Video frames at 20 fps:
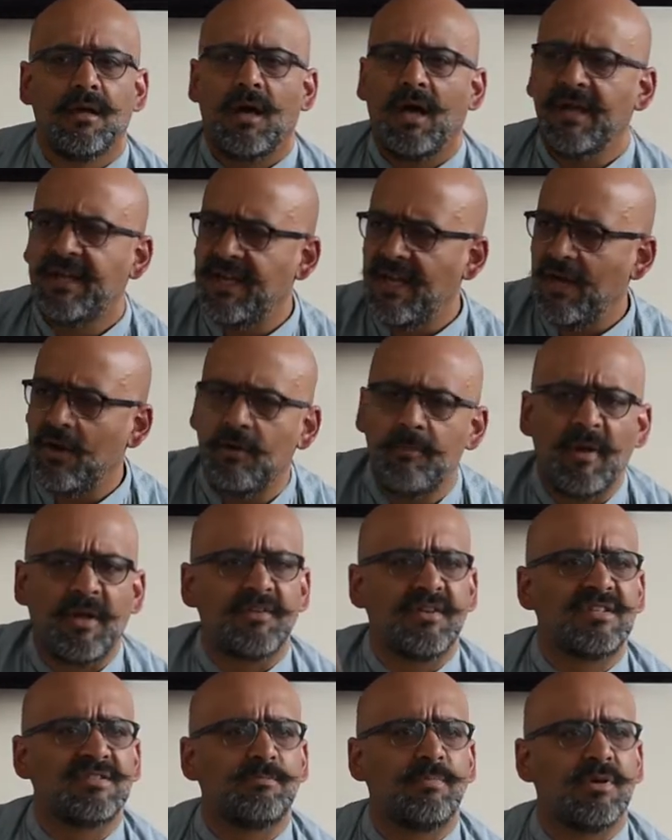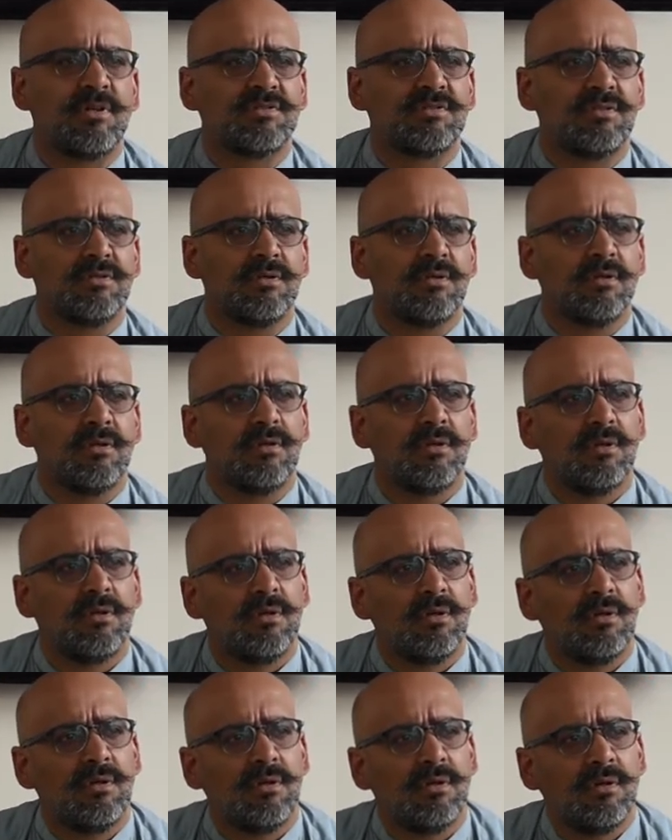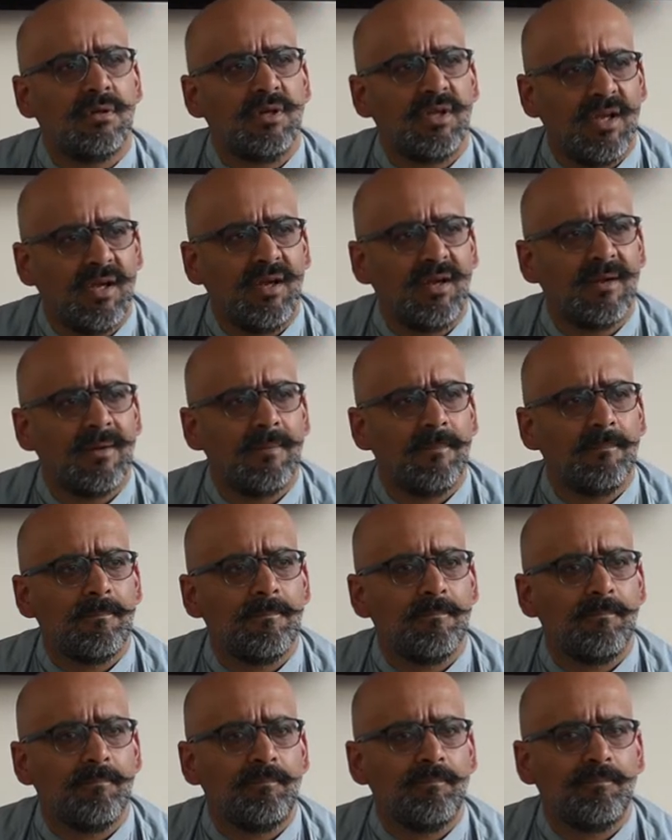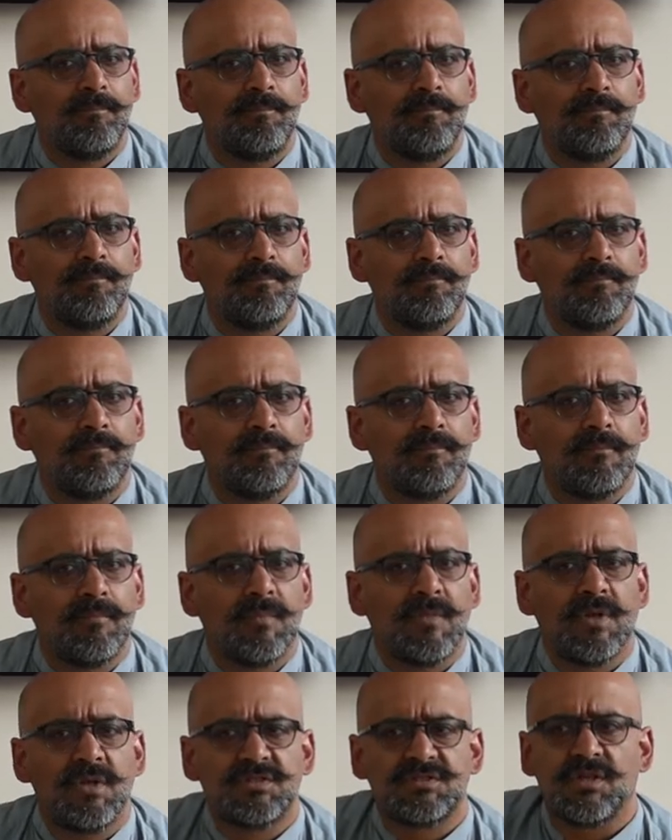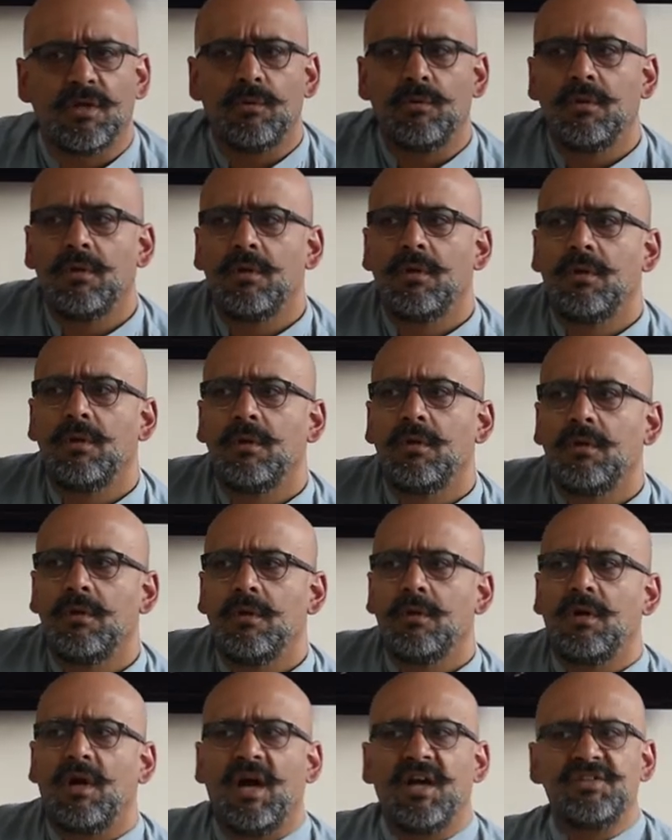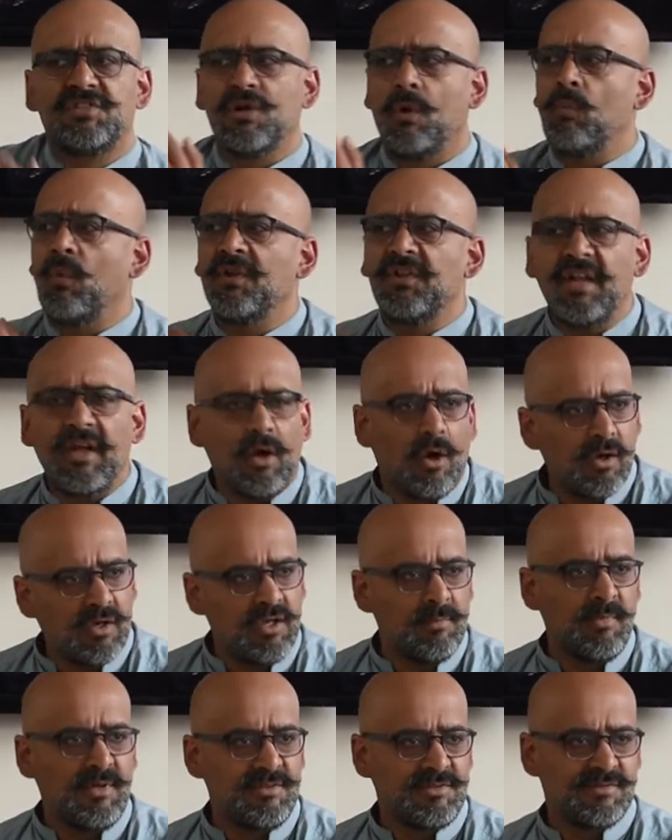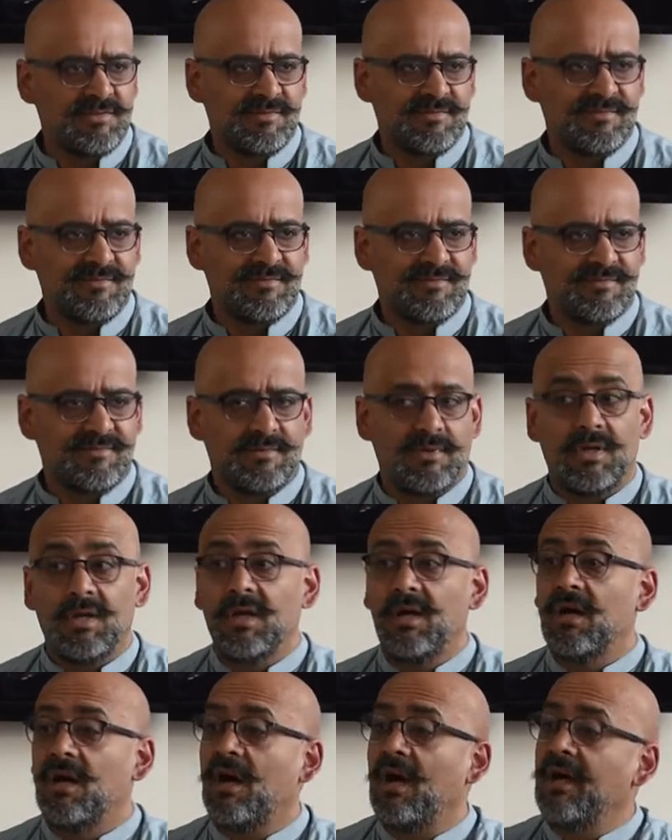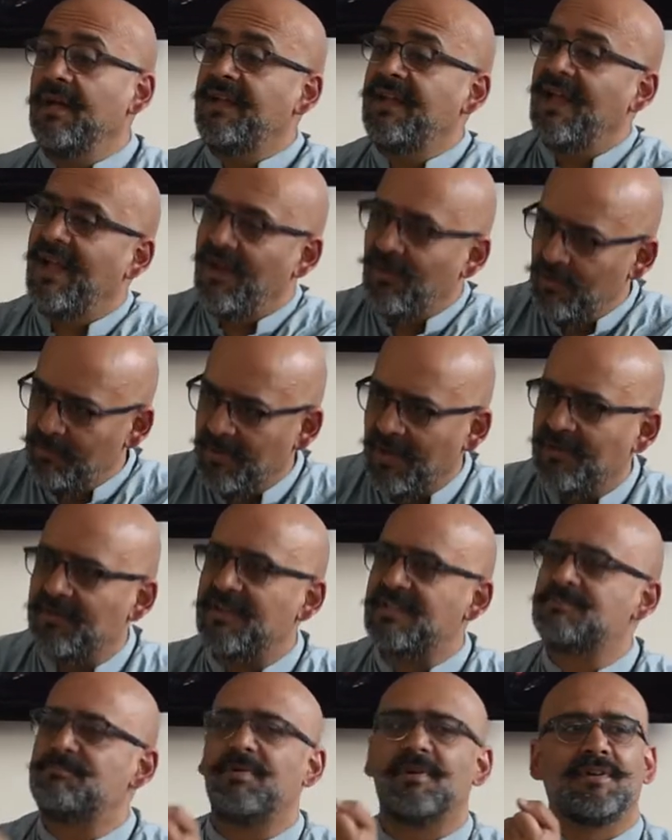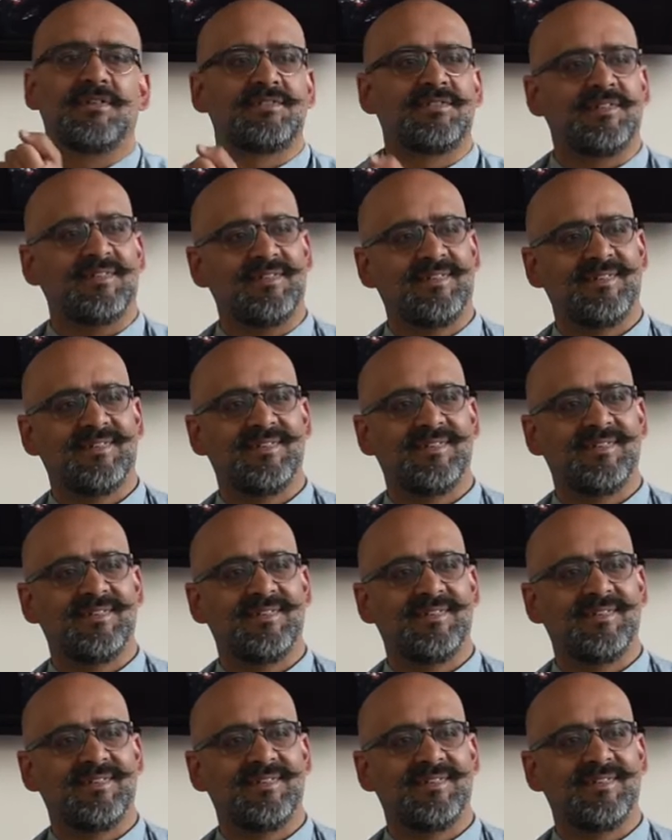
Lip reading: I care about this person. Yeah? So, I don't want the argument. I care about this person.